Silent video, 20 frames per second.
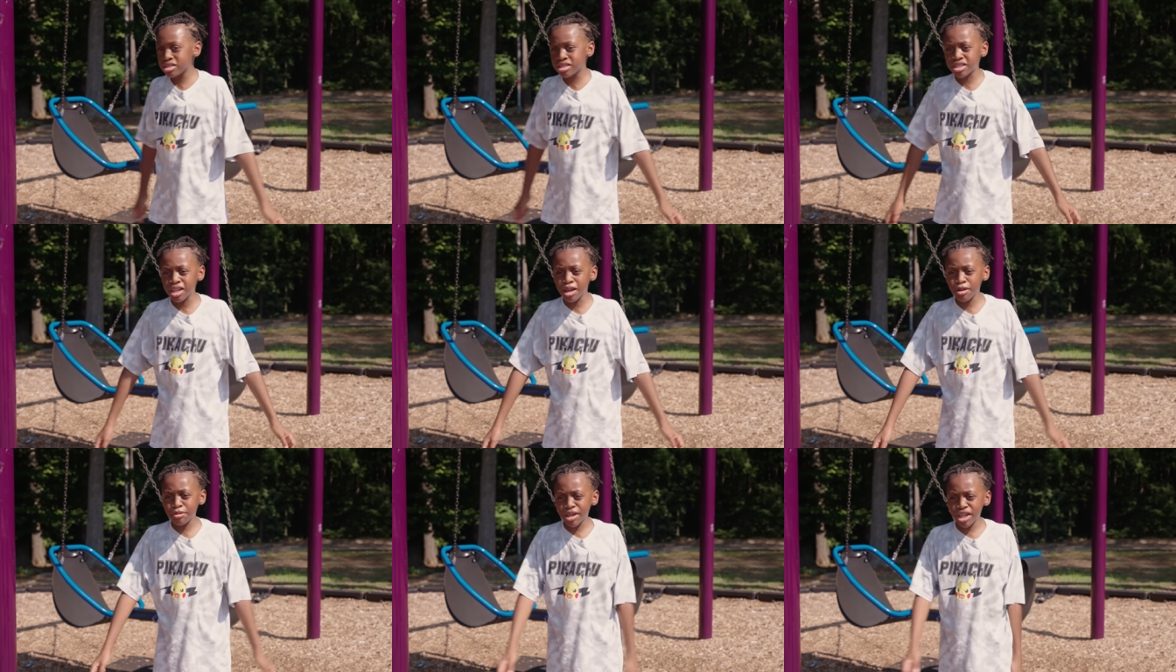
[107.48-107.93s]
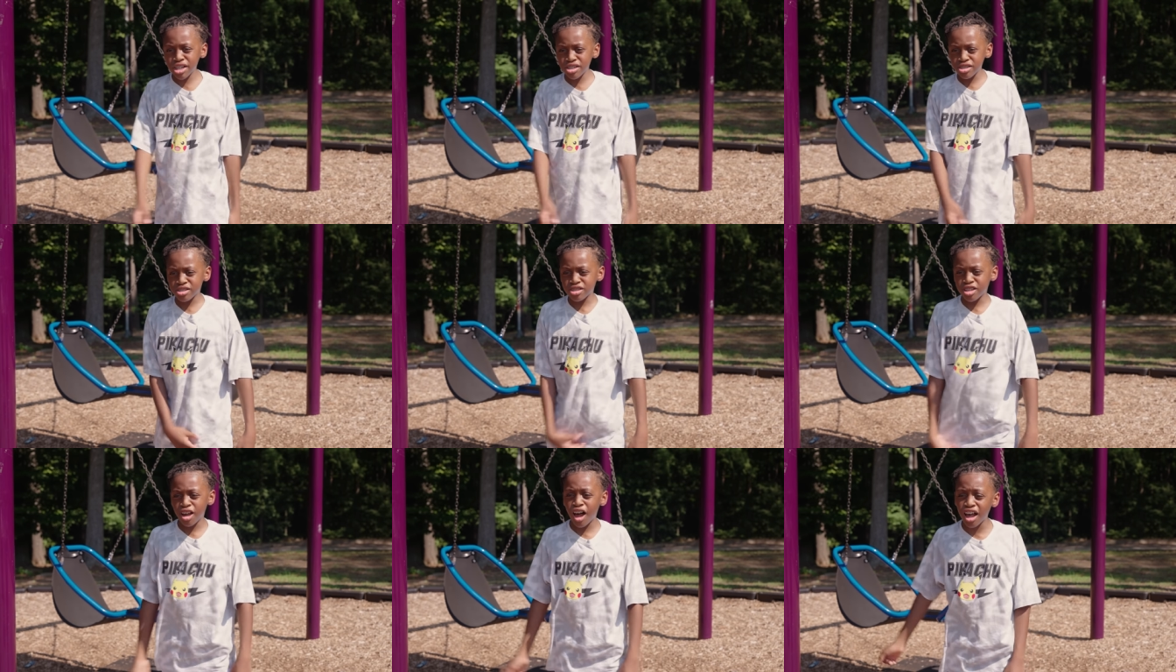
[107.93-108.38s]
sim are you
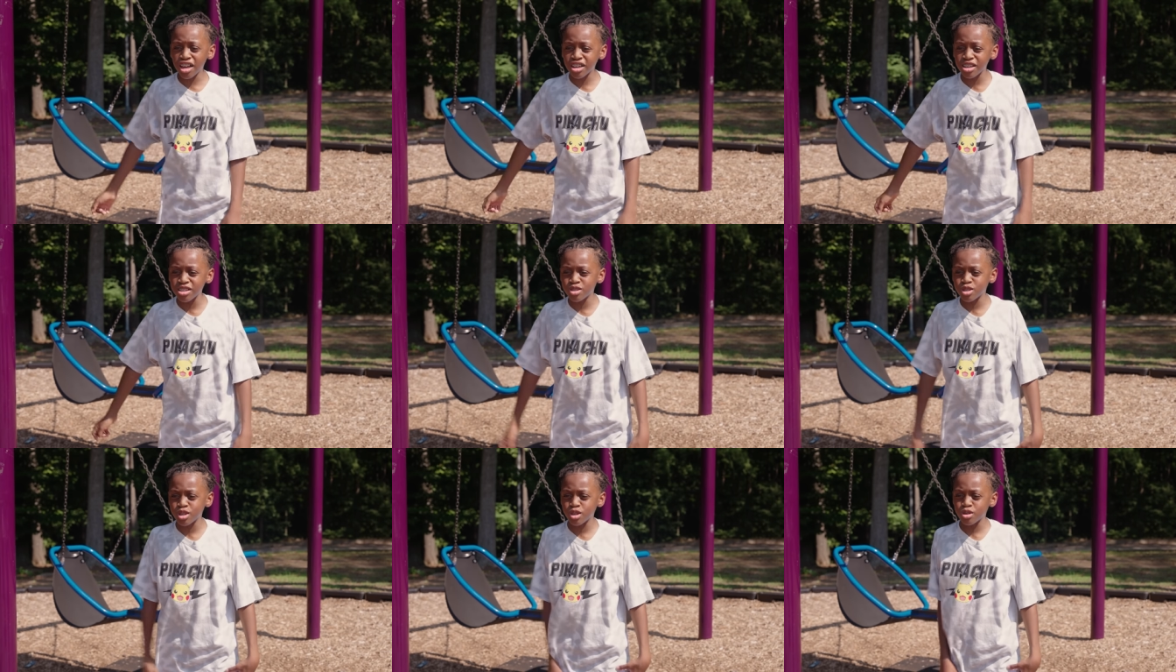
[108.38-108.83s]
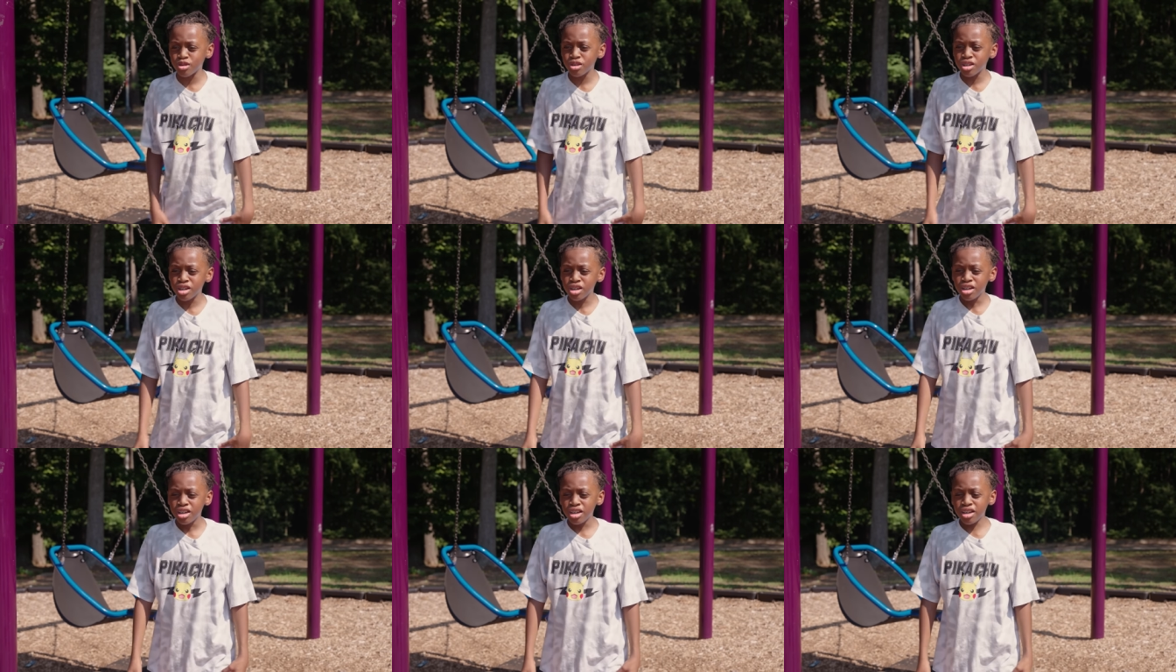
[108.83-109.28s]
talking to?
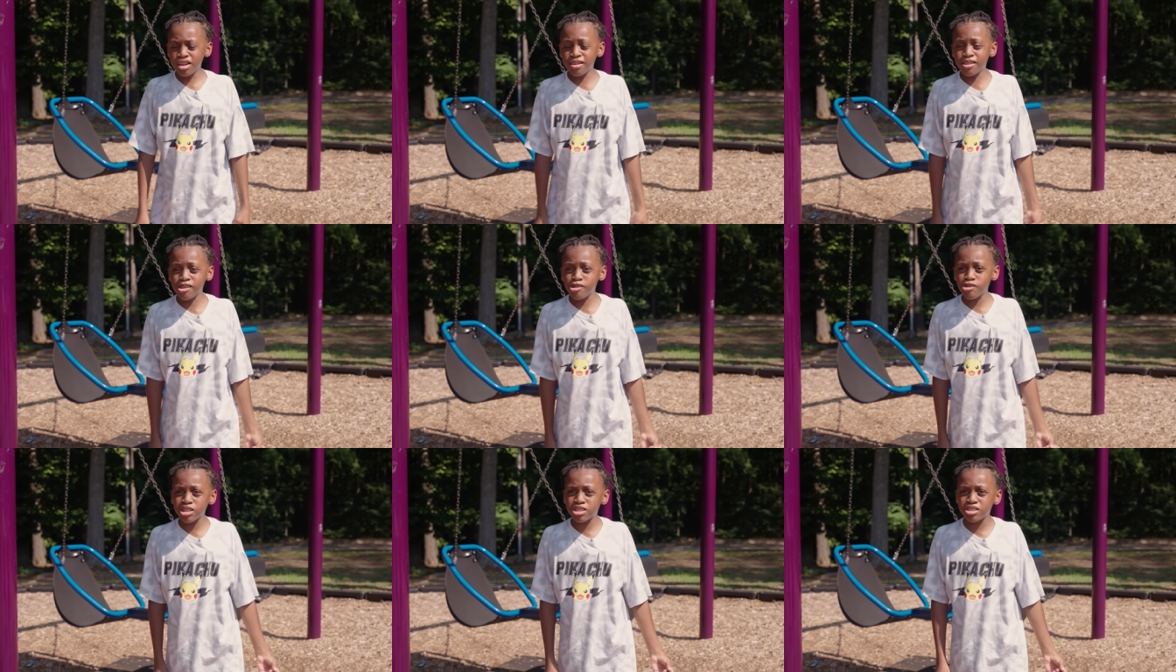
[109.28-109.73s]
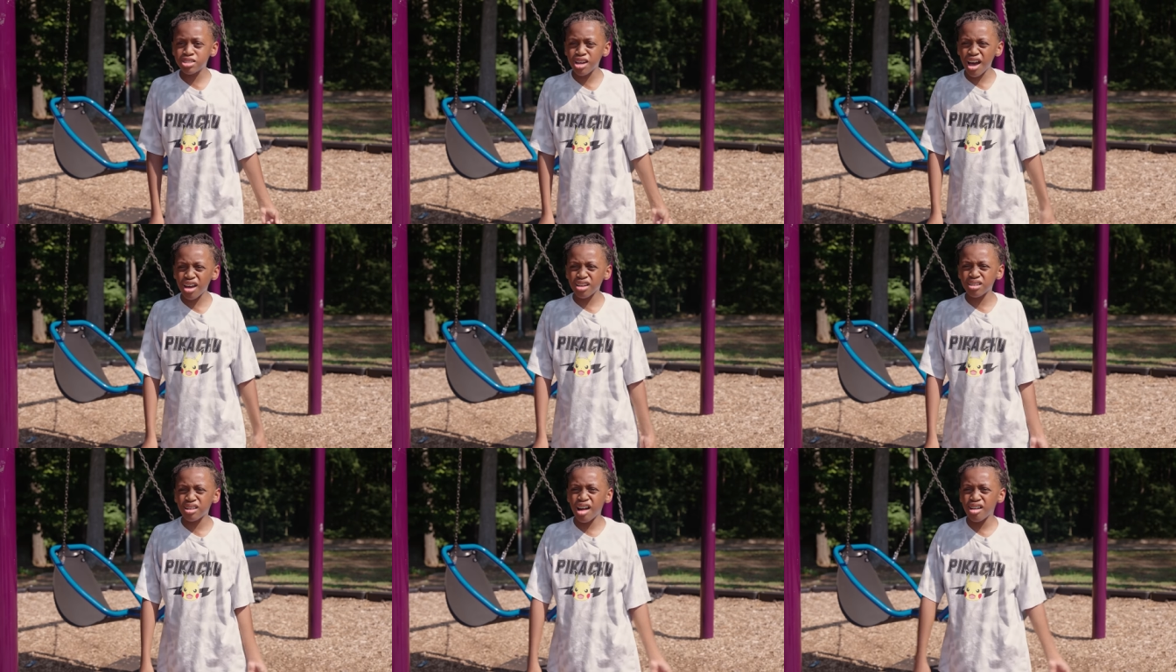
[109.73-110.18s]
Either we
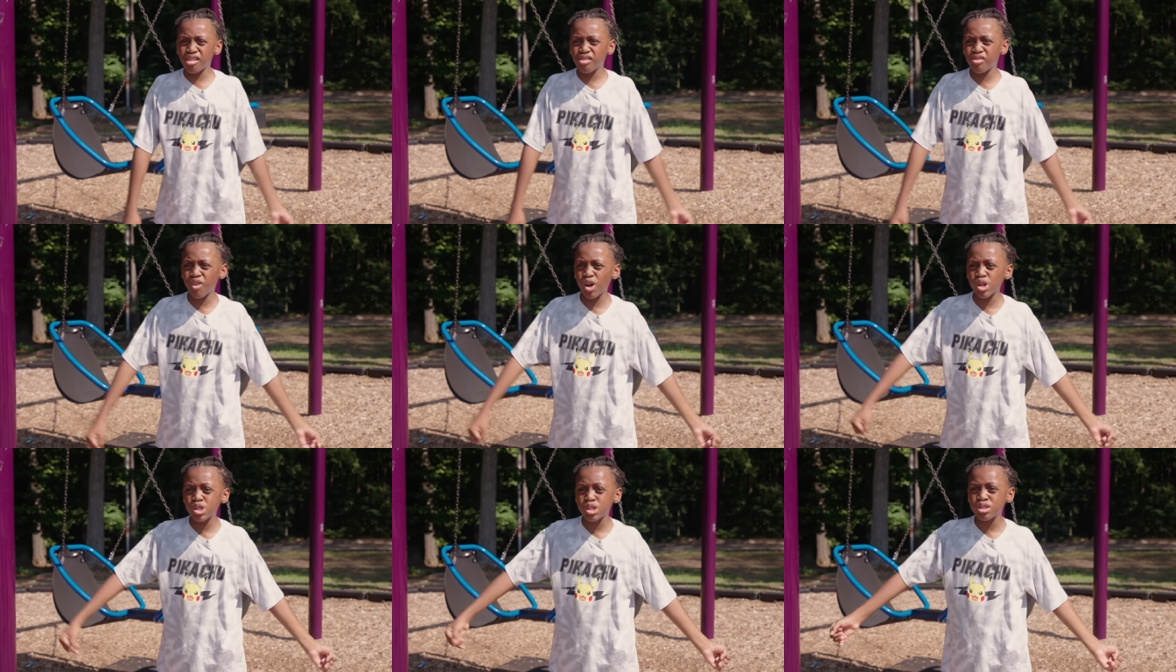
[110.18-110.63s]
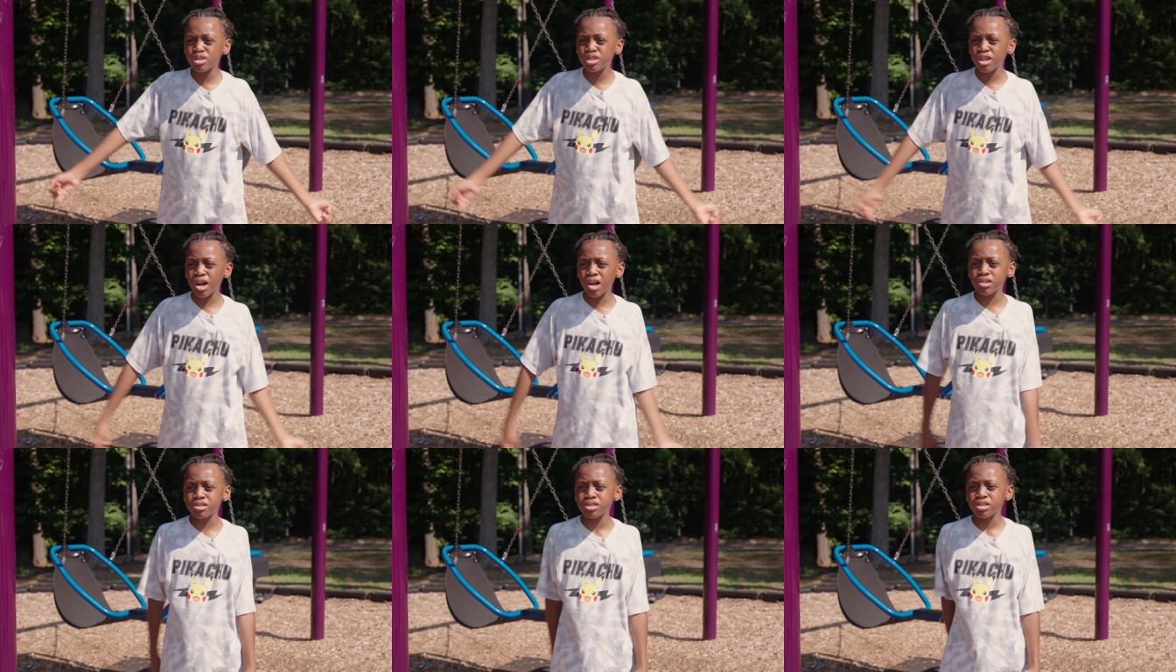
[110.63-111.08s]
talk like grown
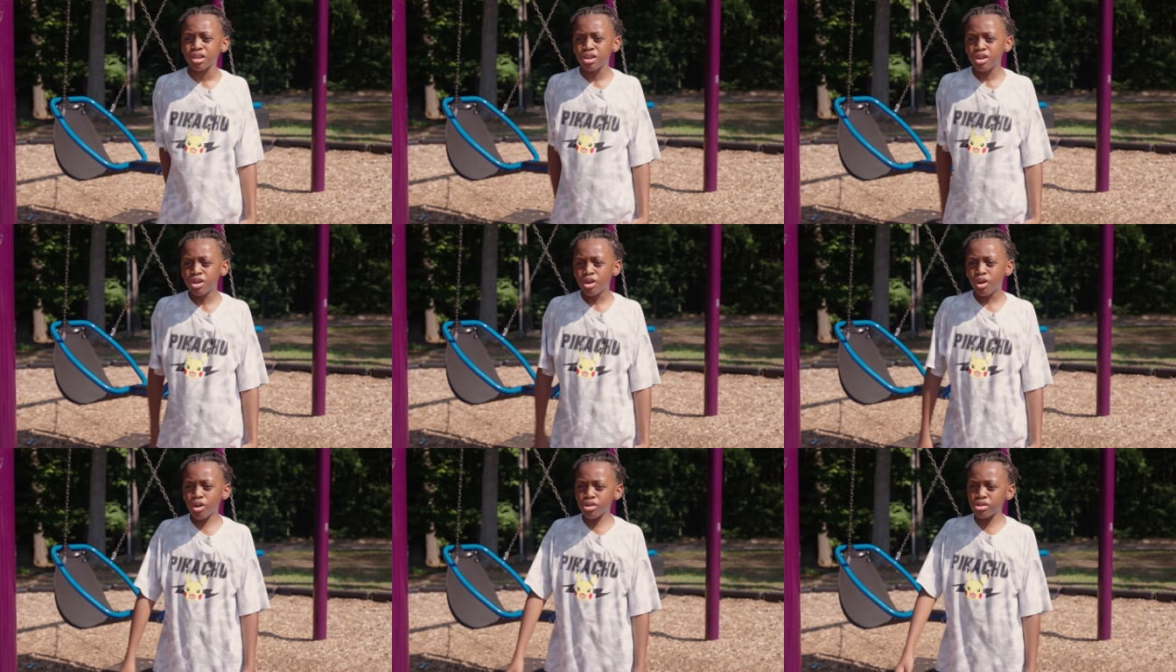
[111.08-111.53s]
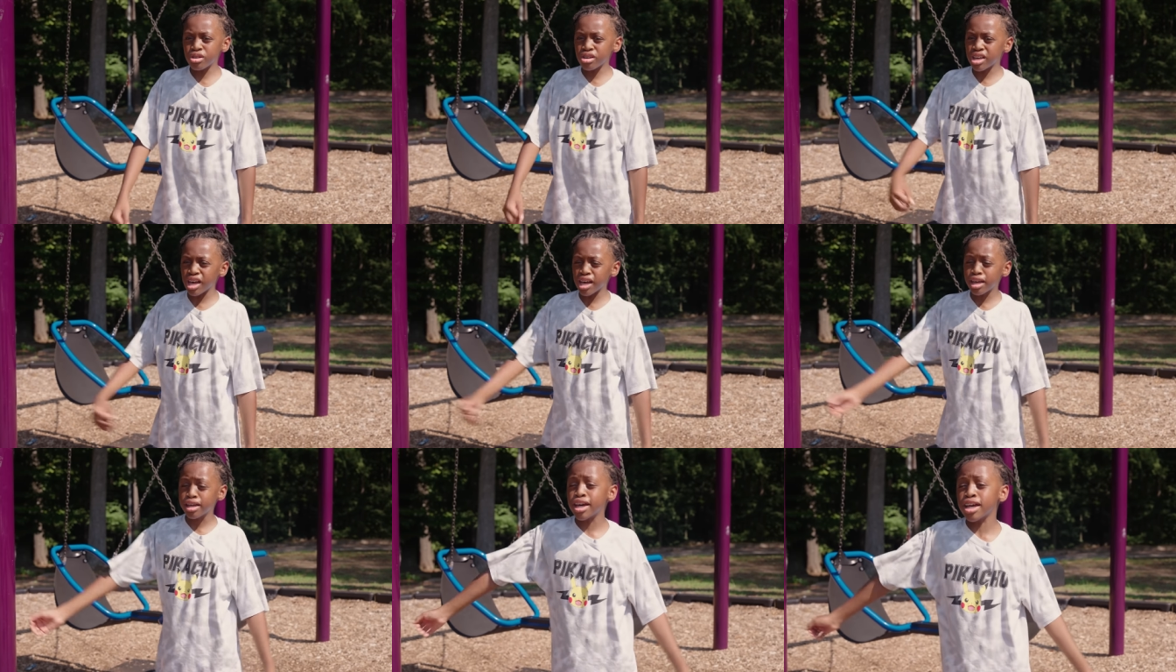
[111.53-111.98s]
adults or you
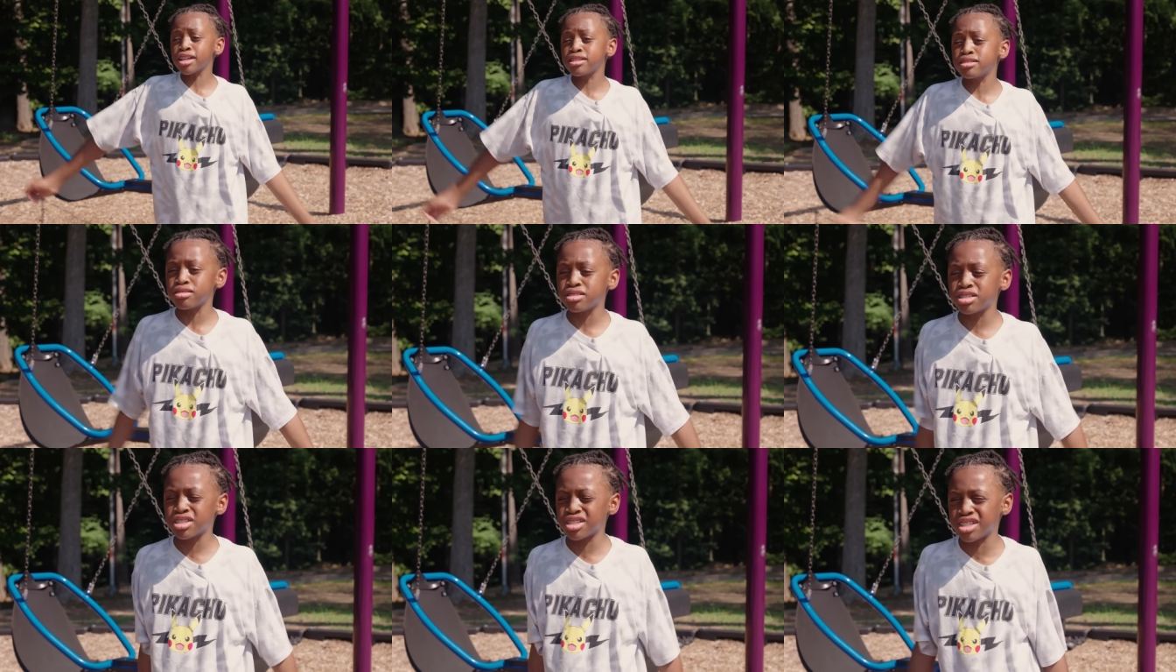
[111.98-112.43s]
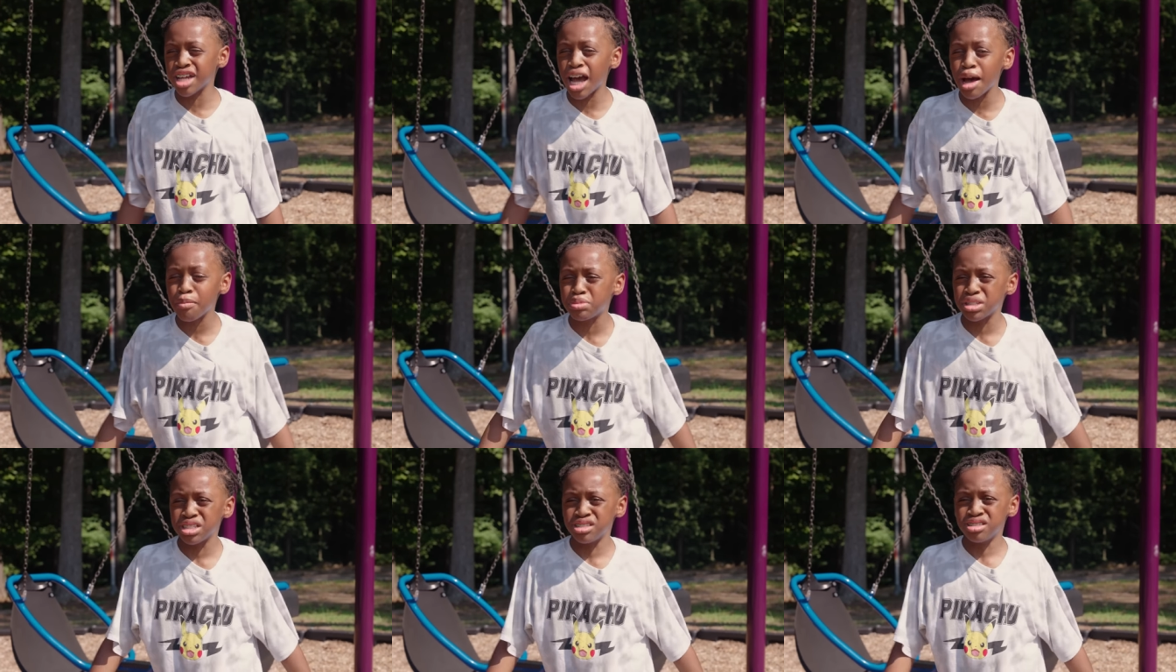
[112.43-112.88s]
can get to stepping.